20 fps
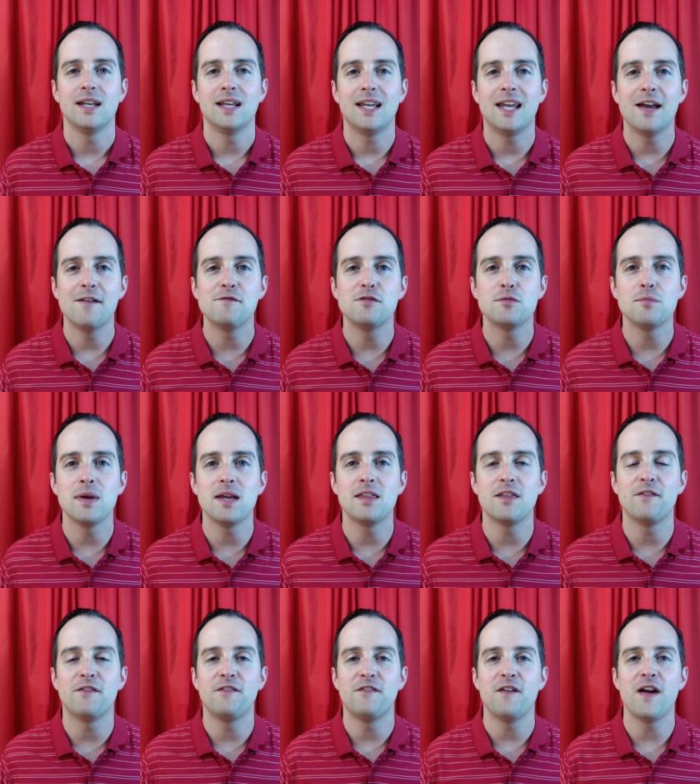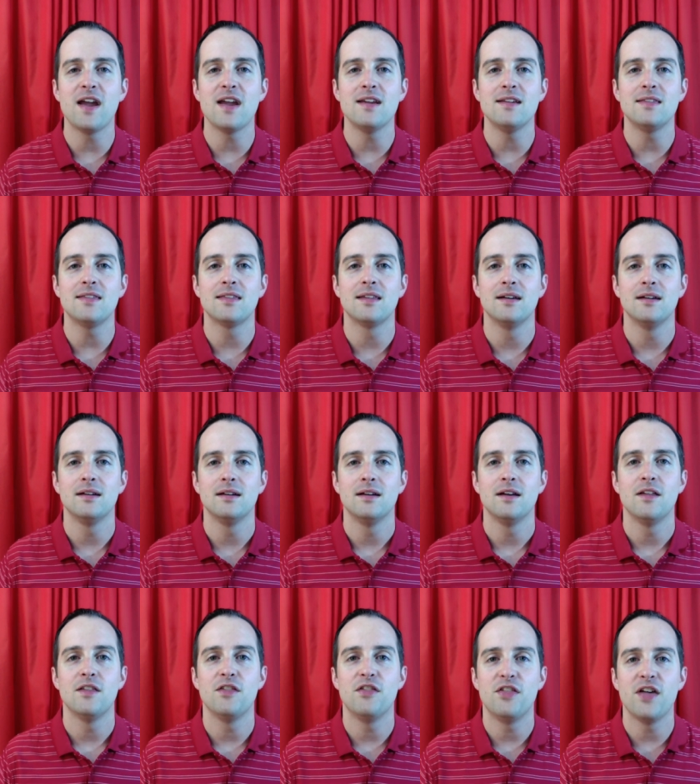gives me the faith
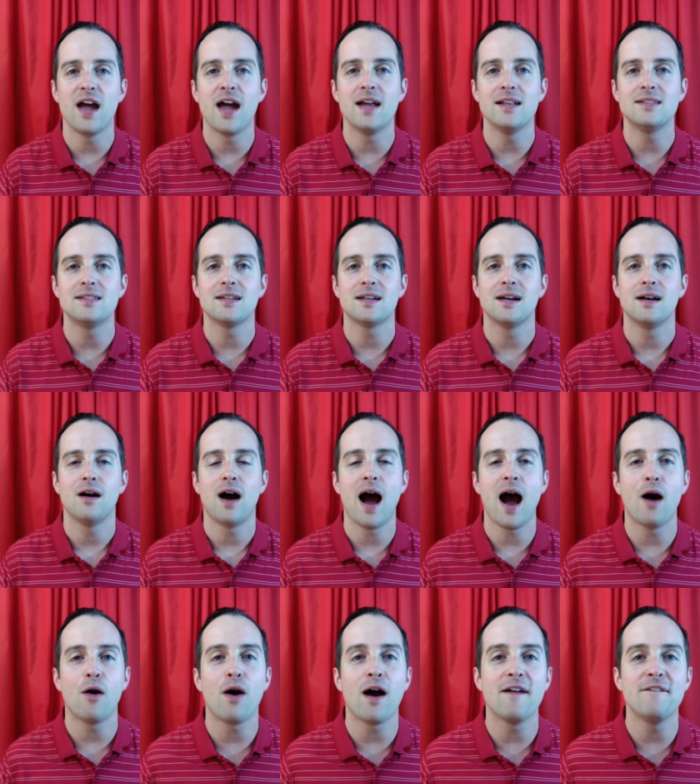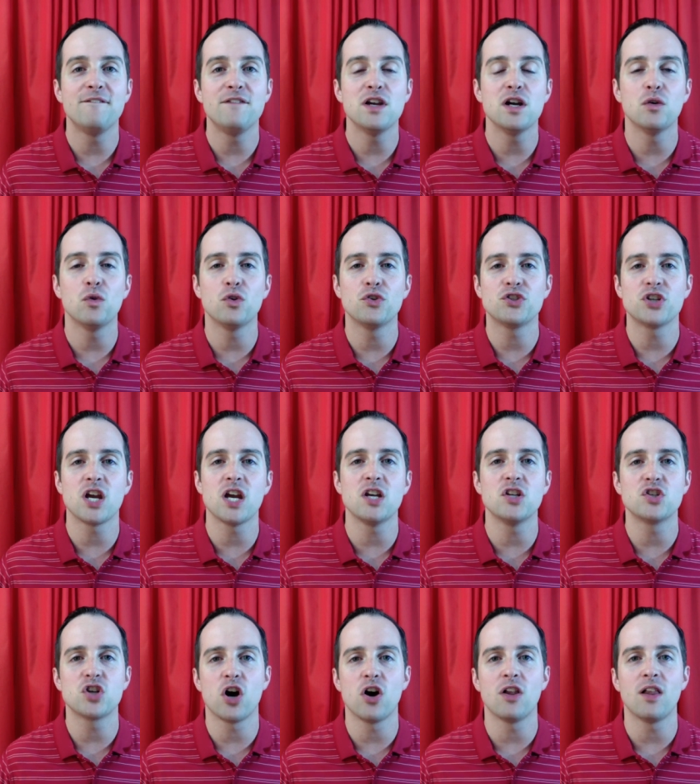that how I feel will
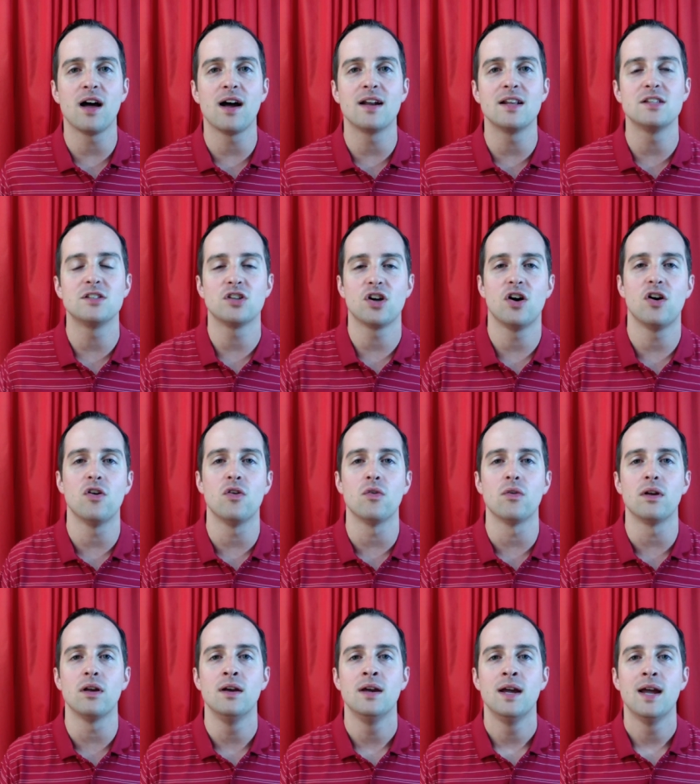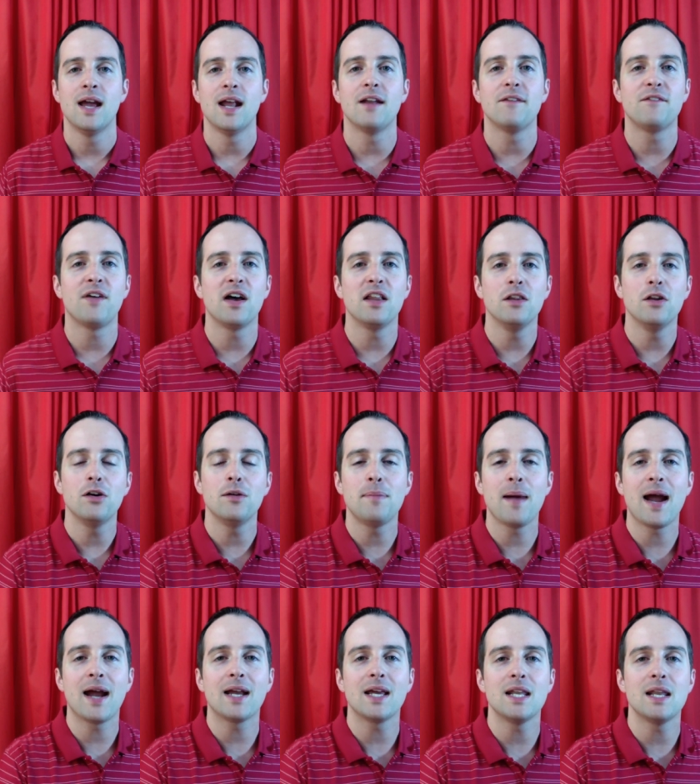change all on its own. And if I look
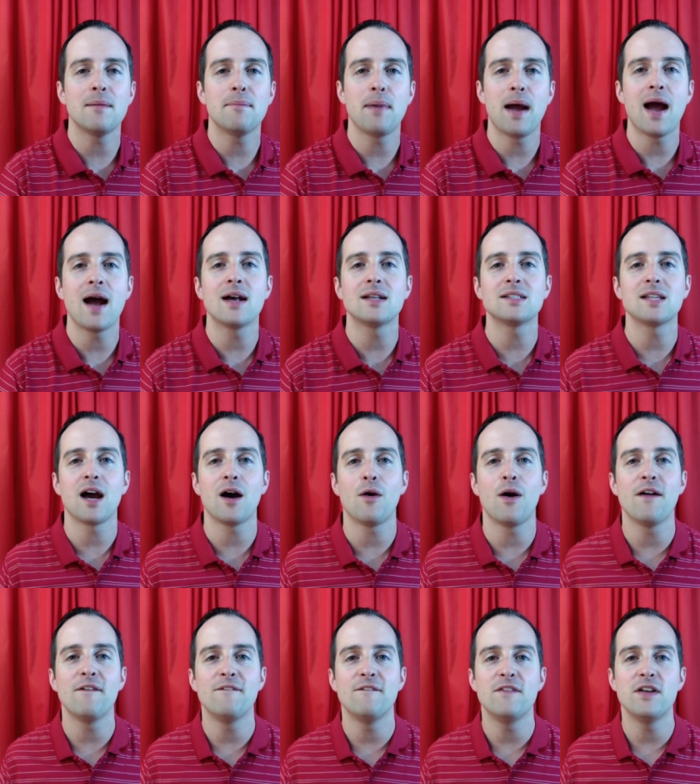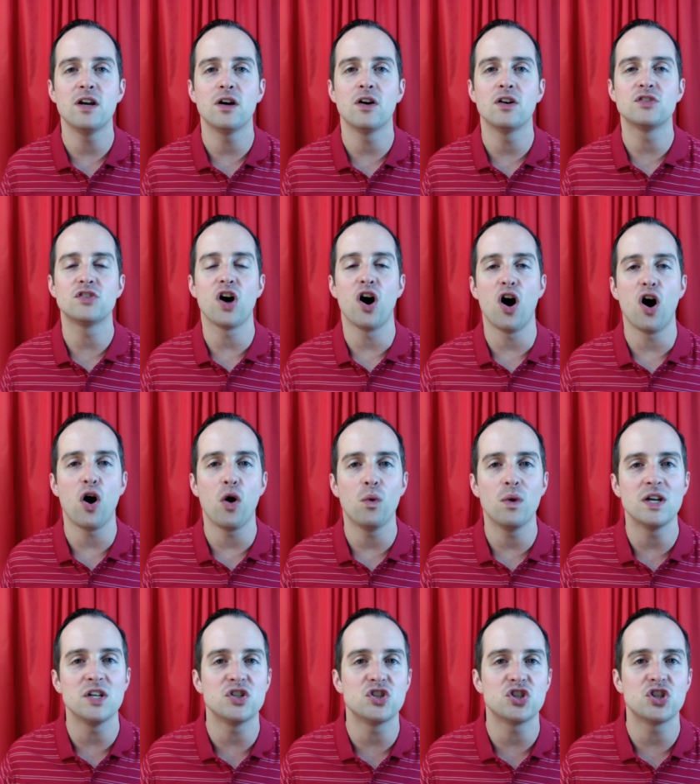back in the past, how I feel has
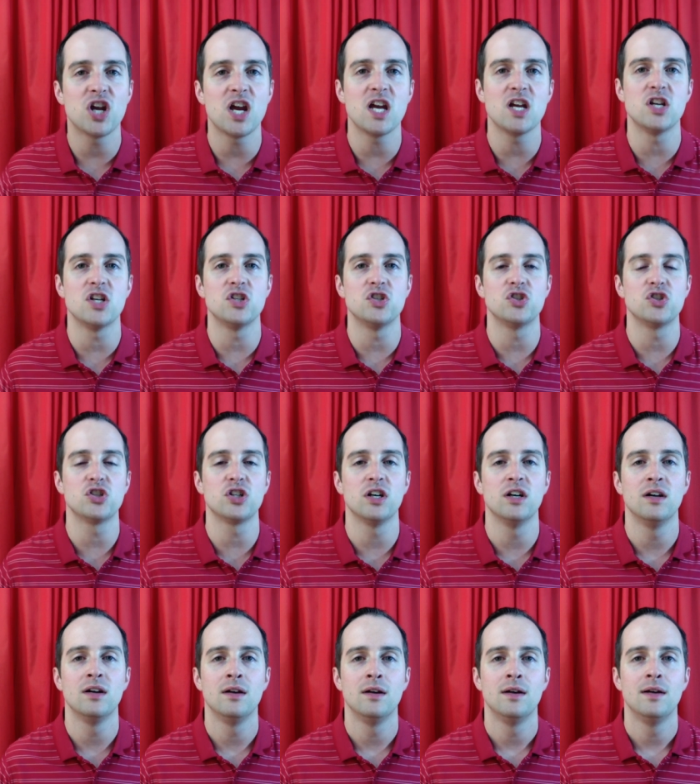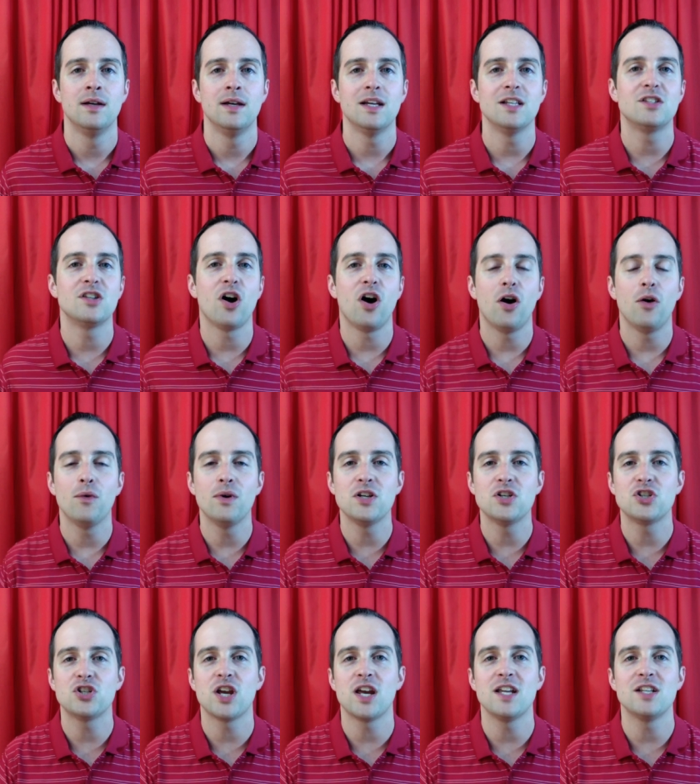always changed it's
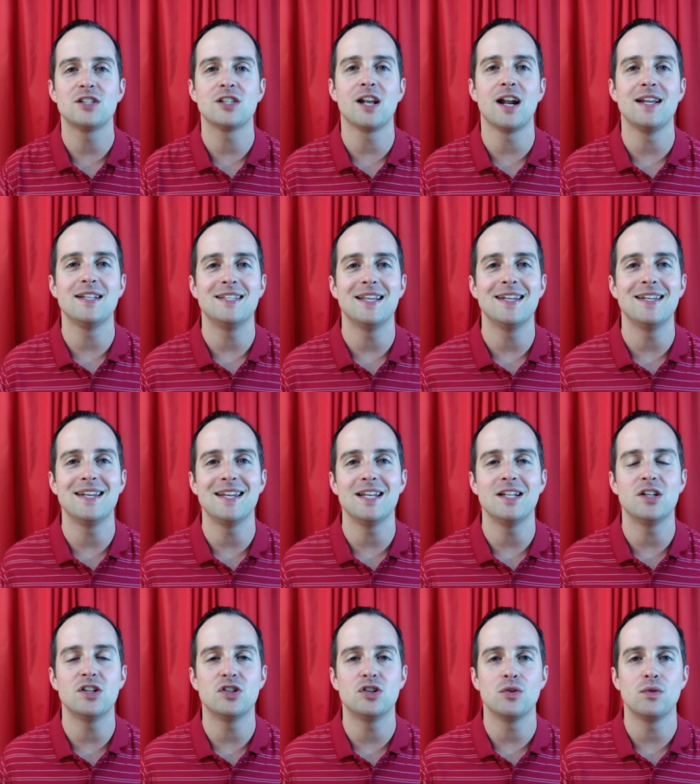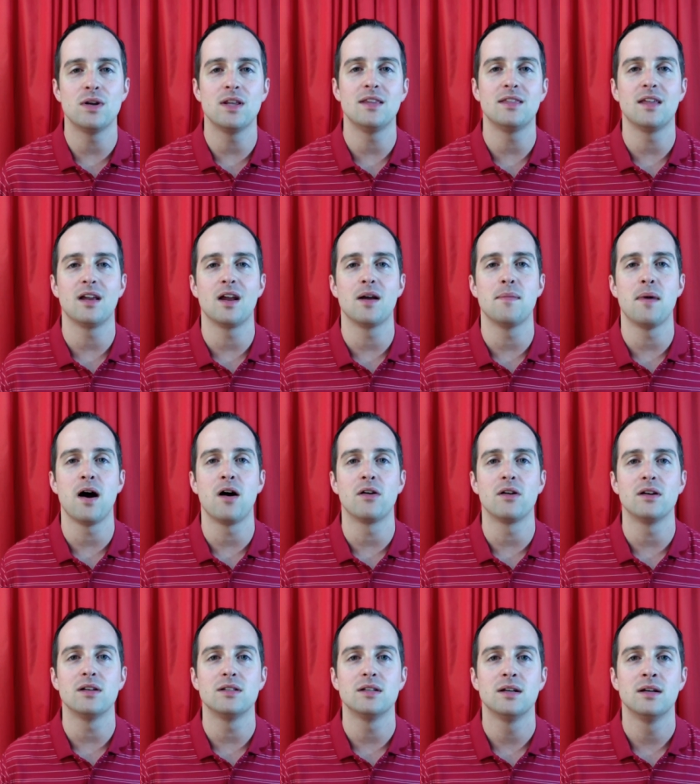always changed and I didn't need to do anything about
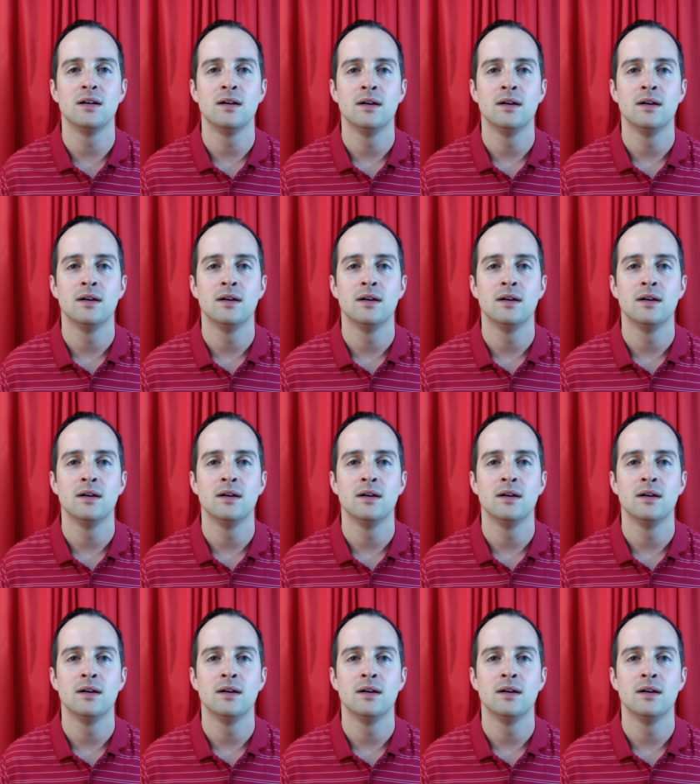it.